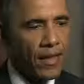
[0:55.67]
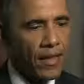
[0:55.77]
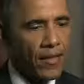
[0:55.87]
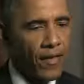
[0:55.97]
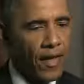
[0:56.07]
think
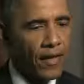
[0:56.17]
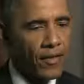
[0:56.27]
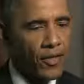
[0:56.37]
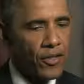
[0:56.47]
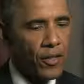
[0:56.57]
that the fact
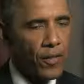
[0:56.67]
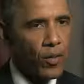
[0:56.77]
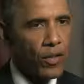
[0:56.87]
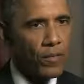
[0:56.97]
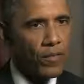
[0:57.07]
that she's going to be
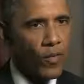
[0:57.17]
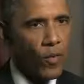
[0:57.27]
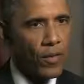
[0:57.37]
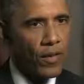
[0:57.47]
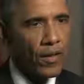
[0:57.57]
putting them
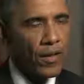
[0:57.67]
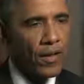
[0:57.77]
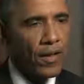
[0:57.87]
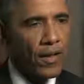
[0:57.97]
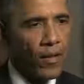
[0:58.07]
forward
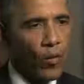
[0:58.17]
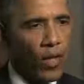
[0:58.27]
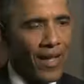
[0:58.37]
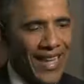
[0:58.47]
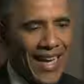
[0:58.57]

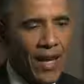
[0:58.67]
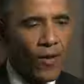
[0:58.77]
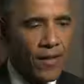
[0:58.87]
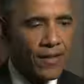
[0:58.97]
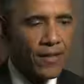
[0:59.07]
will
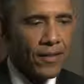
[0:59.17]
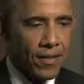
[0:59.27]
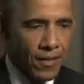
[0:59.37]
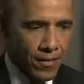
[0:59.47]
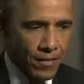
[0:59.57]
allow us
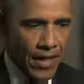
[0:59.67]
to